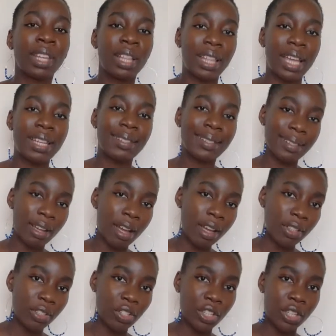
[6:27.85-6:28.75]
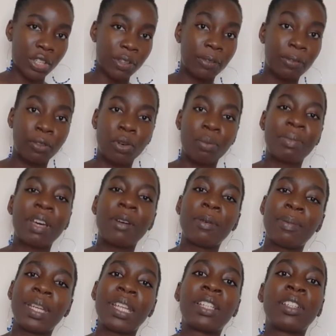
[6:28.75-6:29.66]
they start to form their
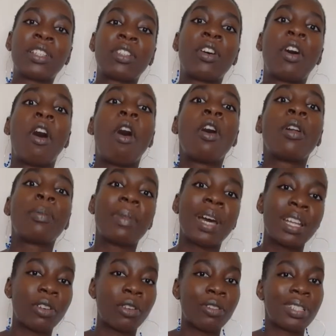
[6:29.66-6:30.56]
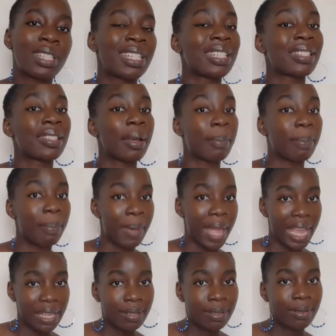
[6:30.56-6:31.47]
opinion on minorities
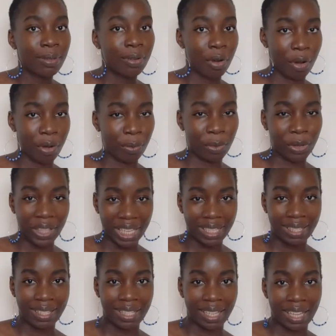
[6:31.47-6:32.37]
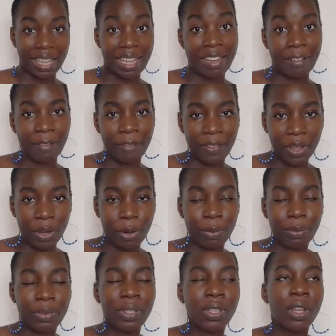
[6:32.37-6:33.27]
based on what they see in
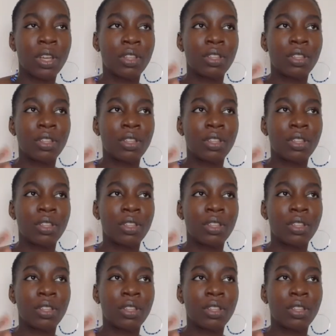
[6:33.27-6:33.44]
films.